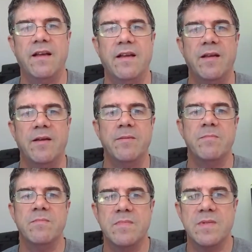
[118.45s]

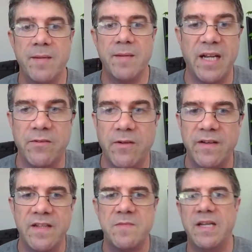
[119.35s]
Um, my
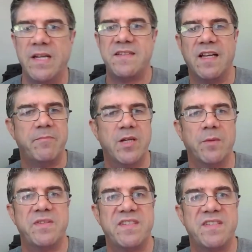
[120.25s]
background is basically I've
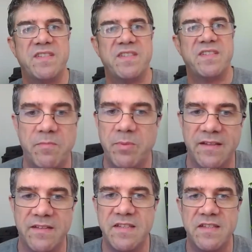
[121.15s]
been obsessed with
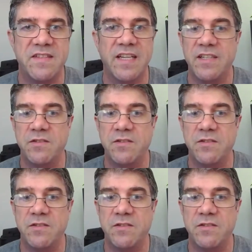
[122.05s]
plants since the age of